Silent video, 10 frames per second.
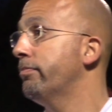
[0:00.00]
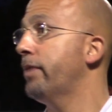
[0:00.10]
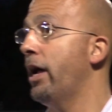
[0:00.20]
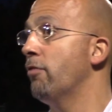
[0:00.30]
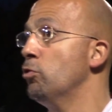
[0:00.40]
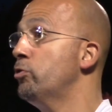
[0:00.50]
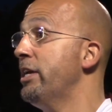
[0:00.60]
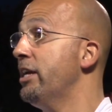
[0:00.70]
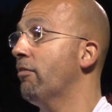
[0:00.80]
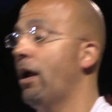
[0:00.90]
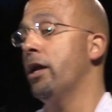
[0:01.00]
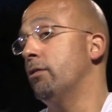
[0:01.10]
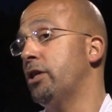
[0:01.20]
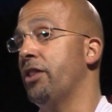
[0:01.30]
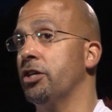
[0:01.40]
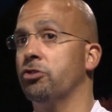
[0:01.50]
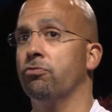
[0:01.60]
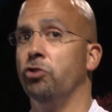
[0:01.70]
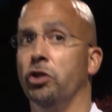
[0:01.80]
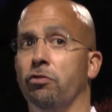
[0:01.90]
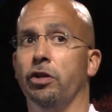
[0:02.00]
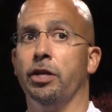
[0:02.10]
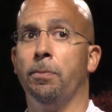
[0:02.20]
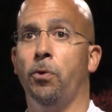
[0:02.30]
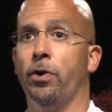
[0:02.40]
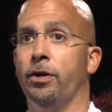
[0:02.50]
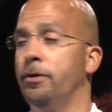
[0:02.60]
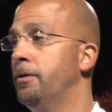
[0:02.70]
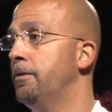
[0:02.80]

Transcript: kind of routine around here, which I think is really, really important.